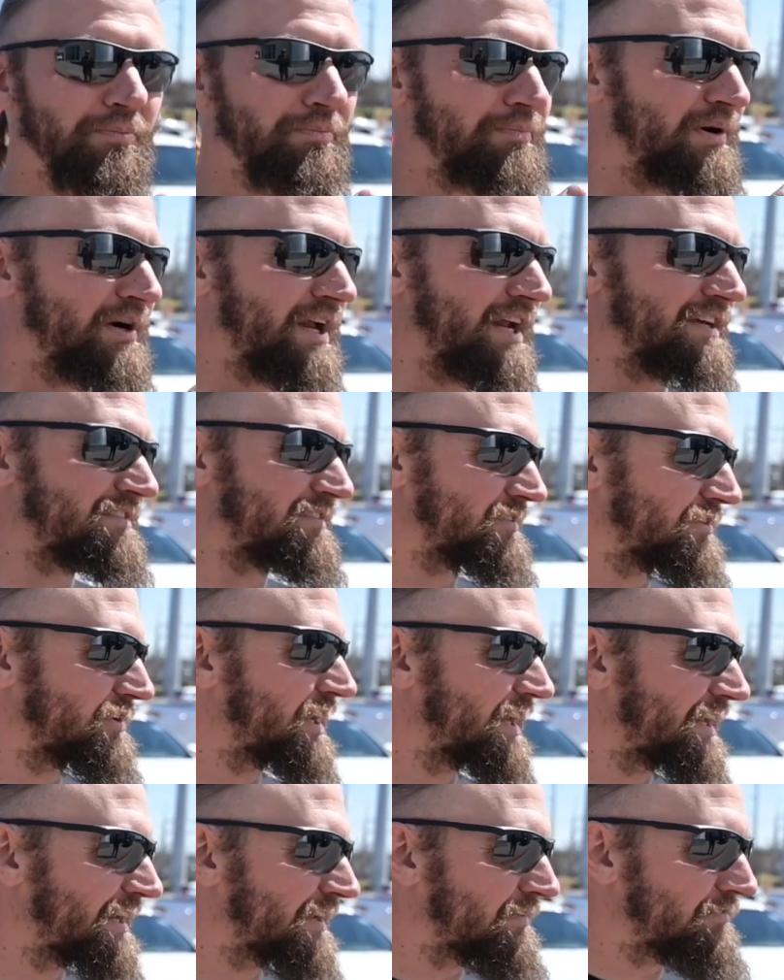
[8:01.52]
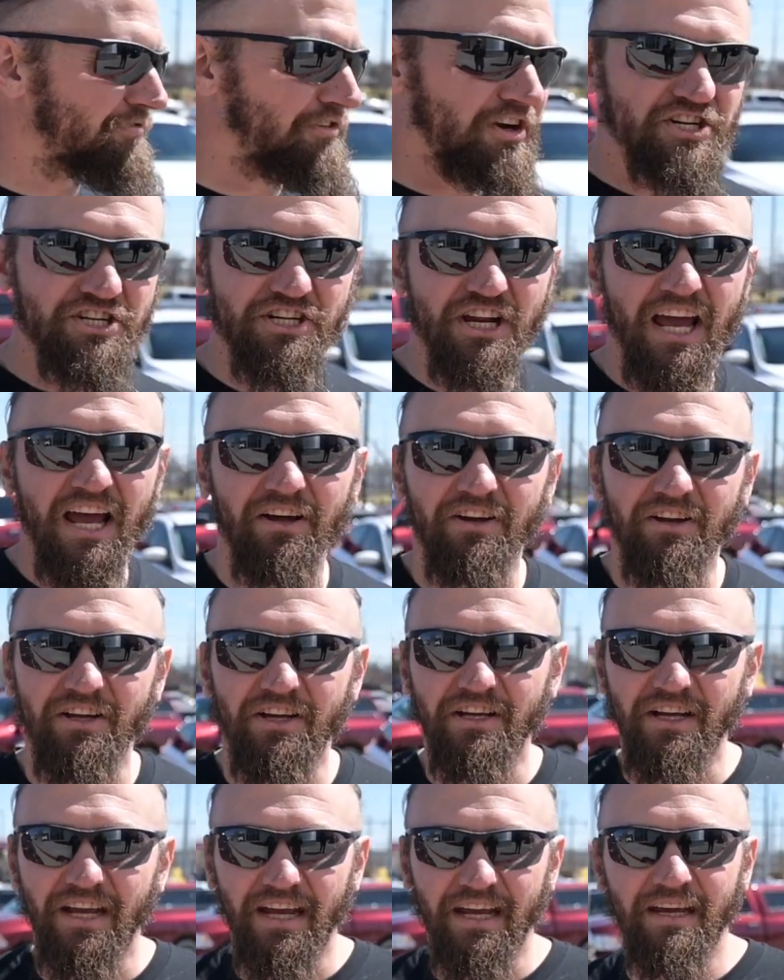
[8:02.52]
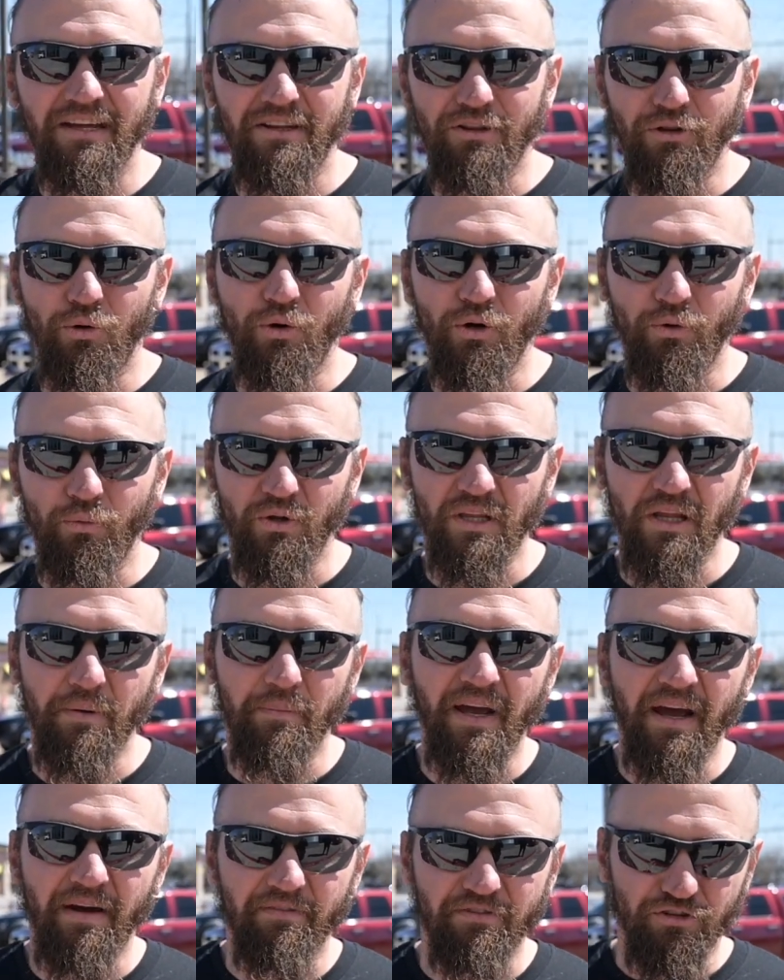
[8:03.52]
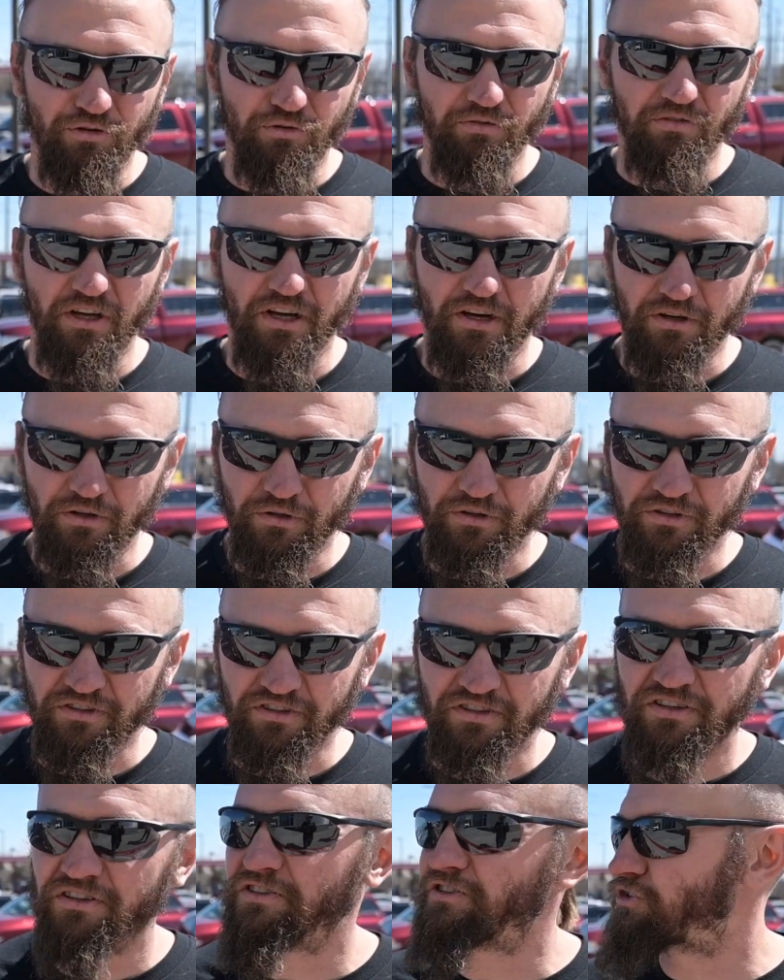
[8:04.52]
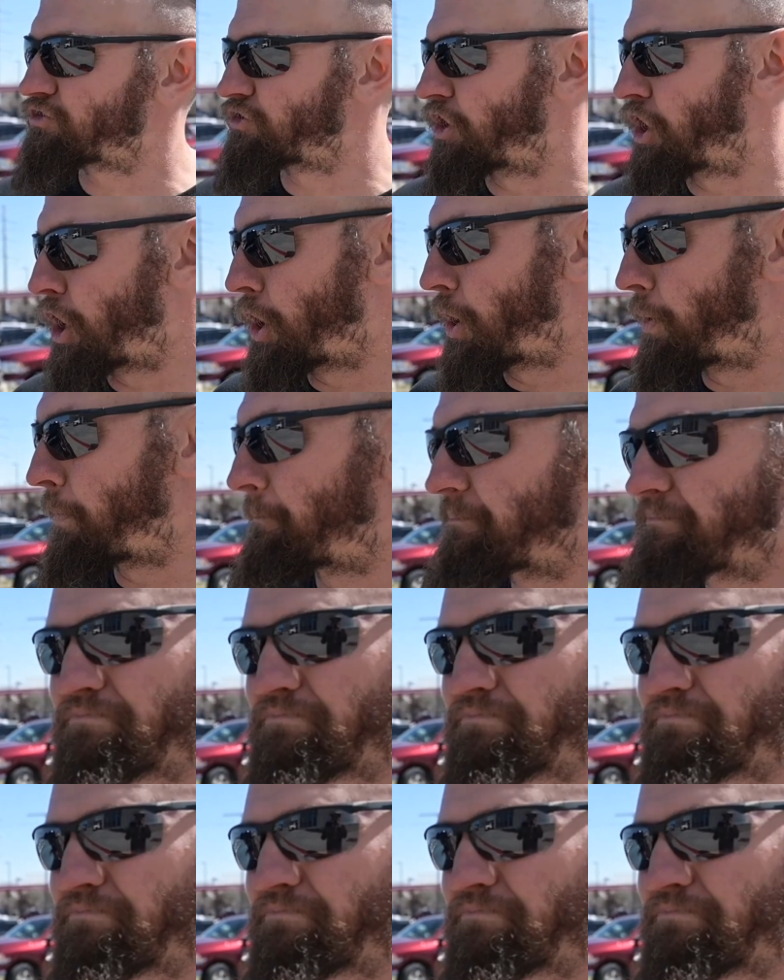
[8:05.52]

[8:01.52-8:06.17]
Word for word: but I still needed functionality and Lauren would let me have two vehicles. So